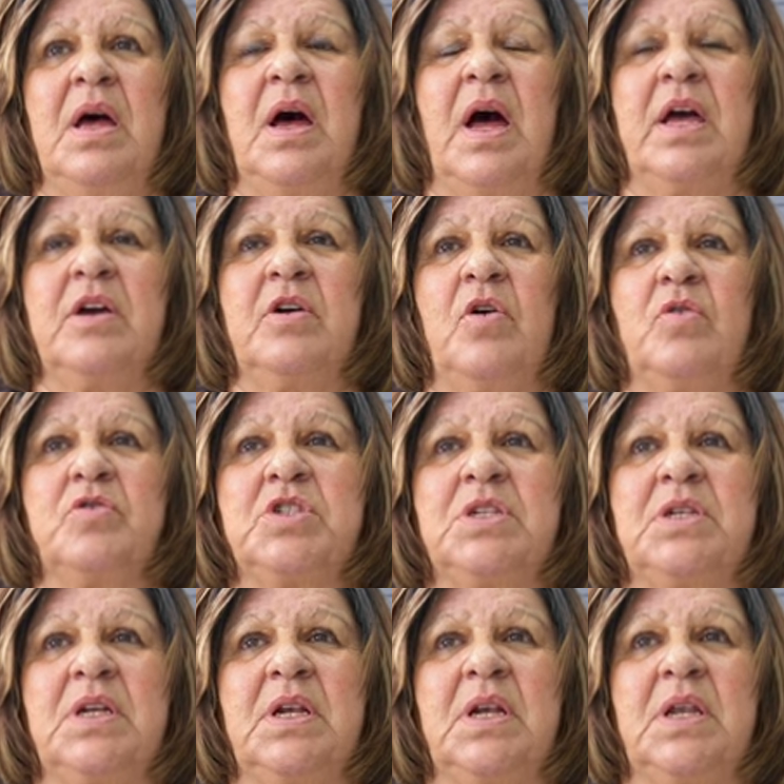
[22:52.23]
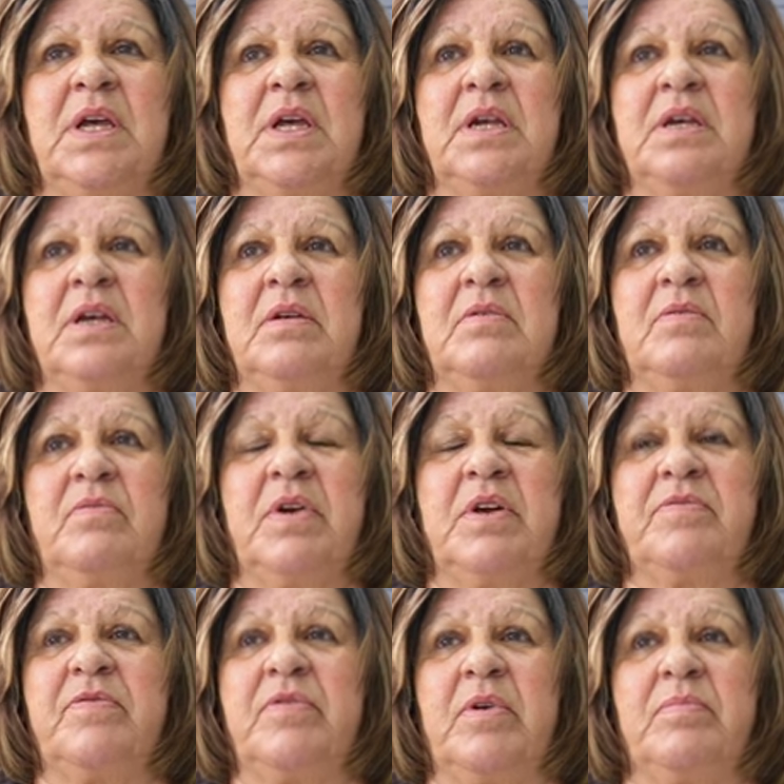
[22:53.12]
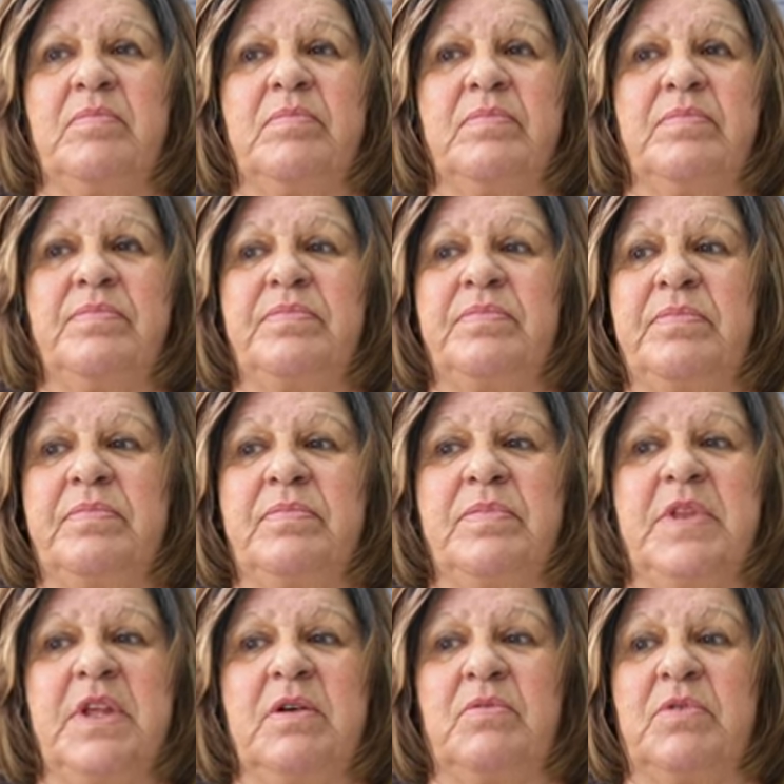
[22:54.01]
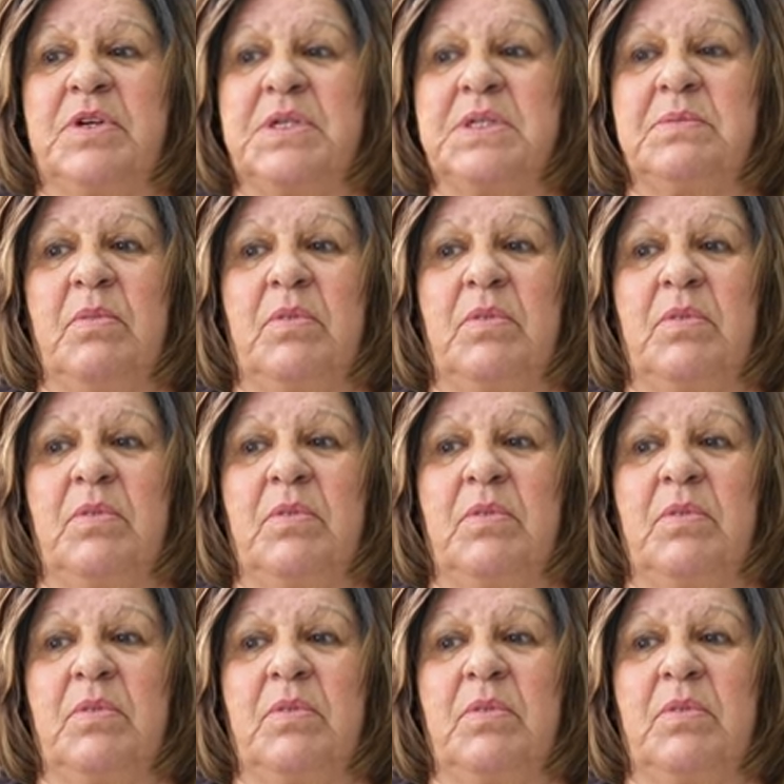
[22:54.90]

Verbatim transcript: I coached Little League right from they were